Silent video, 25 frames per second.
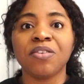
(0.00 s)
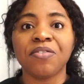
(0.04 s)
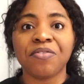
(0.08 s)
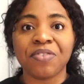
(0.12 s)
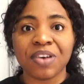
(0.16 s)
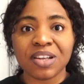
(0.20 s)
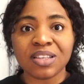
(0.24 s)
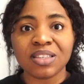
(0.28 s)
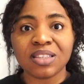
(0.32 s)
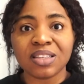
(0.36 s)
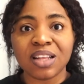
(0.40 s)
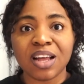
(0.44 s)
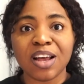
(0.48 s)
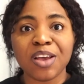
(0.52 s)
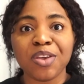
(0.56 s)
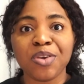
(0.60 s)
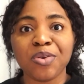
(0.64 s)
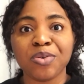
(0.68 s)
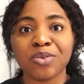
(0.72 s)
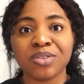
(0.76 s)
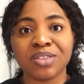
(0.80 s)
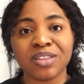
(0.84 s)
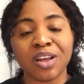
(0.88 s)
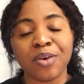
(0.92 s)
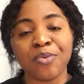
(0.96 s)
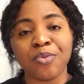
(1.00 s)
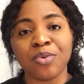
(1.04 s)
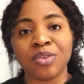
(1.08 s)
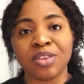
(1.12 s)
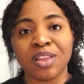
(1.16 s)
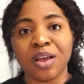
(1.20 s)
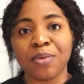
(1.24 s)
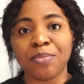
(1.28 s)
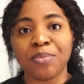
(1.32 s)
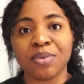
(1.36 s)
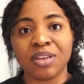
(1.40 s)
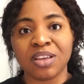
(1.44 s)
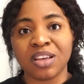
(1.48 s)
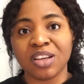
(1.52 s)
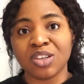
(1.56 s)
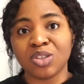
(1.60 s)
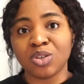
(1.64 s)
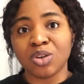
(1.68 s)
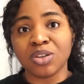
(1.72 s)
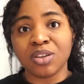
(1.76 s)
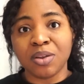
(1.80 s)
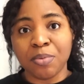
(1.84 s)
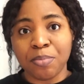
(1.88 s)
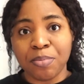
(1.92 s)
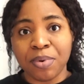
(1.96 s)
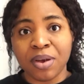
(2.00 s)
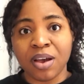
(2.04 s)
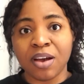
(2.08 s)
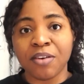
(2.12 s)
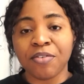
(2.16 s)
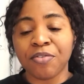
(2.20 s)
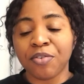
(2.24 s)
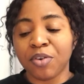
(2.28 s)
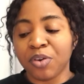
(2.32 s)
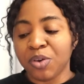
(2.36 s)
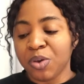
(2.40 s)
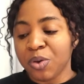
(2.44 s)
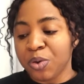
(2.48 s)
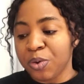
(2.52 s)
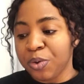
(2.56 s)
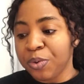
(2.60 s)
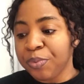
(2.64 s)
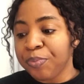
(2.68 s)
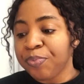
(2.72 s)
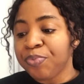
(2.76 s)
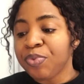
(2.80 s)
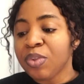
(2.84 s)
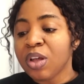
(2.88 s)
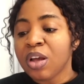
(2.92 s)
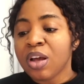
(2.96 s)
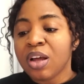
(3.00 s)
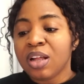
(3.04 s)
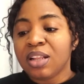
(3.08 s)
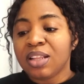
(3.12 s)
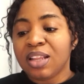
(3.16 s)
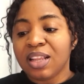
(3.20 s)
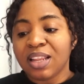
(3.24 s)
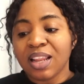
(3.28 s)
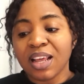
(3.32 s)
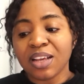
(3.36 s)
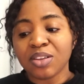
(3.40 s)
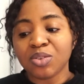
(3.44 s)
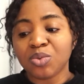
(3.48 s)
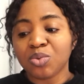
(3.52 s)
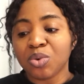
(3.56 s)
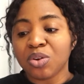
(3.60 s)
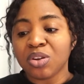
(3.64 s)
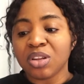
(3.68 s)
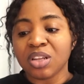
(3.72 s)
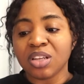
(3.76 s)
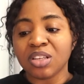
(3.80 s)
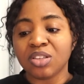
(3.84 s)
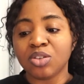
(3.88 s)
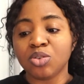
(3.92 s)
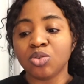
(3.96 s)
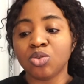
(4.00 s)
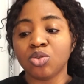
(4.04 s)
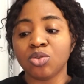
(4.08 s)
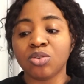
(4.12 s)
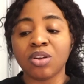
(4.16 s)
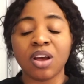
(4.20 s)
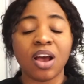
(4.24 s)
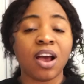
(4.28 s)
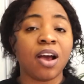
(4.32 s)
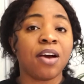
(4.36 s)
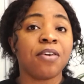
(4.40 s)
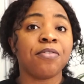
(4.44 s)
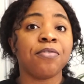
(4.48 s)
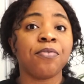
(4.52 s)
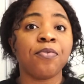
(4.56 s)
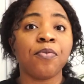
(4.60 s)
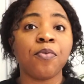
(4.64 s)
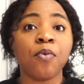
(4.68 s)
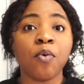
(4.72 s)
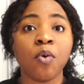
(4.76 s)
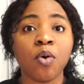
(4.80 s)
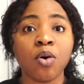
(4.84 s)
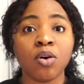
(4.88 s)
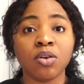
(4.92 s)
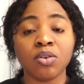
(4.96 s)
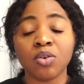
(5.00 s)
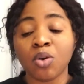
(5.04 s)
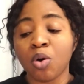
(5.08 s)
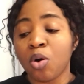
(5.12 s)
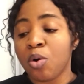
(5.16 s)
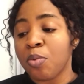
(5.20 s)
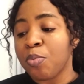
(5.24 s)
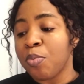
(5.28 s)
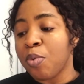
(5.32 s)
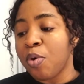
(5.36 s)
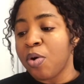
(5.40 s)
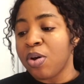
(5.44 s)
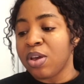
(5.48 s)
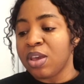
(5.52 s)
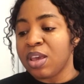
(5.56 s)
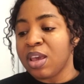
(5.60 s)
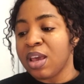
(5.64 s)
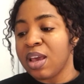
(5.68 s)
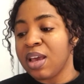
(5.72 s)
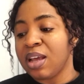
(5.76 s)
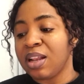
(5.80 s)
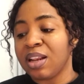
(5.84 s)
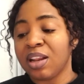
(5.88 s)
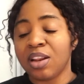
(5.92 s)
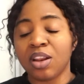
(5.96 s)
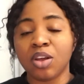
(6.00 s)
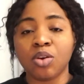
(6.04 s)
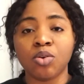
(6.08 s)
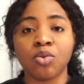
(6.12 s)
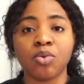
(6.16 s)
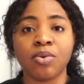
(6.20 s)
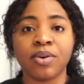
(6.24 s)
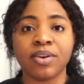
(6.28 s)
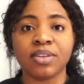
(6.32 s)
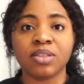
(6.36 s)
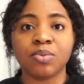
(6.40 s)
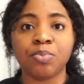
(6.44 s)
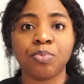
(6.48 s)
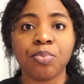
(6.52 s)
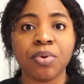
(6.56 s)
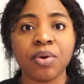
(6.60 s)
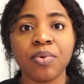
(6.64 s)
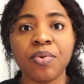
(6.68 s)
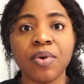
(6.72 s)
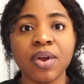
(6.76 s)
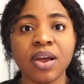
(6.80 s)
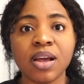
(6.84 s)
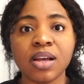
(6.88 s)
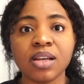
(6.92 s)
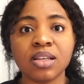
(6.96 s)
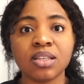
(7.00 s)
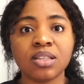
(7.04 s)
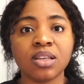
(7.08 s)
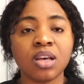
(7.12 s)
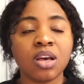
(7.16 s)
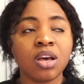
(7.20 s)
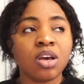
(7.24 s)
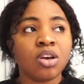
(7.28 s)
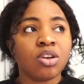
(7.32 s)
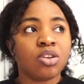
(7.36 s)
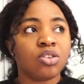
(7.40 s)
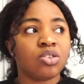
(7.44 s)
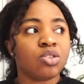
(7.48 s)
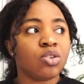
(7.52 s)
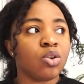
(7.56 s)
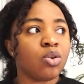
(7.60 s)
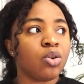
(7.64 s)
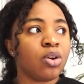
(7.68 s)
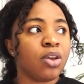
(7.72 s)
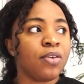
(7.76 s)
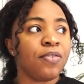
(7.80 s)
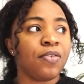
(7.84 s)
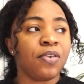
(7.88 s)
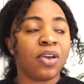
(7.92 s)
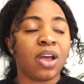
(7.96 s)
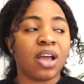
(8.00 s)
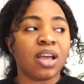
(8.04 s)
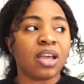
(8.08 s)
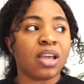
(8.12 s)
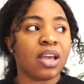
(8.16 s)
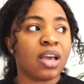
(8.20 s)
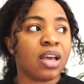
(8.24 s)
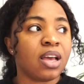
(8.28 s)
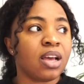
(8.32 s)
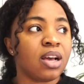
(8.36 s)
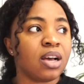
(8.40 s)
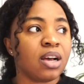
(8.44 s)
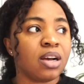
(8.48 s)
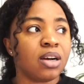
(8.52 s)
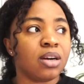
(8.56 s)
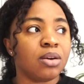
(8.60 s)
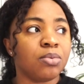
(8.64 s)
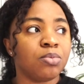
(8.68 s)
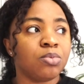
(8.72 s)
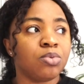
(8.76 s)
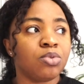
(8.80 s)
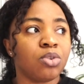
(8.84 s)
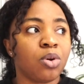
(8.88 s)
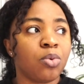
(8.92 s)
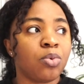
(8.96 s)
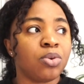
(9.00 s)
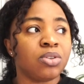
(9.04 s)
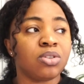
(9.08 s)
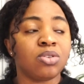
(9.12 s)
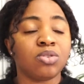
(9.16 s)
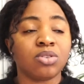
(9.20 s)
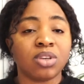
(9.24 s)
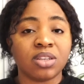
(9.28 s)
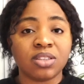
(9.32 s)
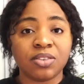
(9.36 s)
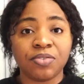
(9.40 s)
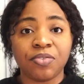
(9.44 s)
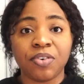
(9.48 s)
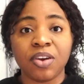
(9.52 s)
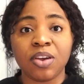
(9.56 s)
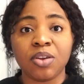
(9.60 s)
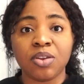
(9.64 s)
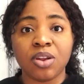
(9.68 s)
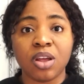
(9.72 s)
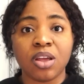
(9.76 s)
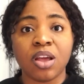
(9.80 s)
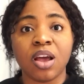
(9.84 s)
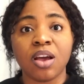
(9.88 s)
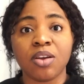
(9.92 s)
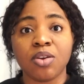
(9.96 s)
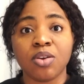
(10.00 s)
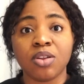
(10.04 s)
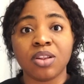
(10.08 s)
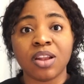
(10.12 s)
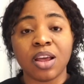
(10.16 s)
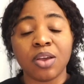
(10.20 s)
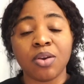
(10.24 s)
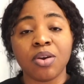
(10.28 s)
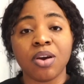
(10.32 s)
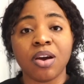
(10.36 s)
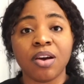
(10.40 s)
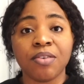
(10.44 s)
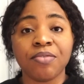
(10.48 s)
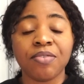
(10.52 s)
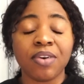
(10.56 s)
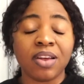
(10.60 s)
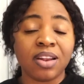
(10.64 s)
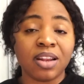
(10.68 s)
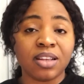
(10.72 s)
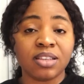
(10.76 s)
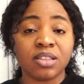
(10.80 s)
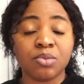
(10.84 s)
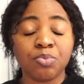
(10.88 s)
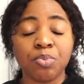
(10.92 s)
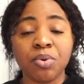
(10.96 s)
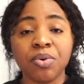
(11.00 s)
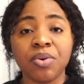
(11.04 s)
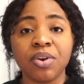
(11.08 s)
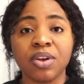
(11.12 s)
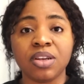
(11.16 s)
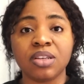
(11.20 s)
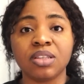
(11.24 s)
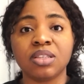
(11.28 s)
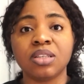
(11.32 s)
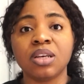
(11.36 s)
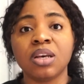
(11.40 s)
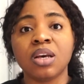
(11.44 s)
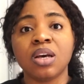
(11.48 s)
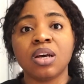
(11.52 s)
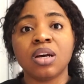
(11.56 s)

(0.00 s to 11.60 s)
faster you start with the application, the better for you. The next one is you should have 1 or more year clinical experience. So if you can get someone to certify you that you have an experience,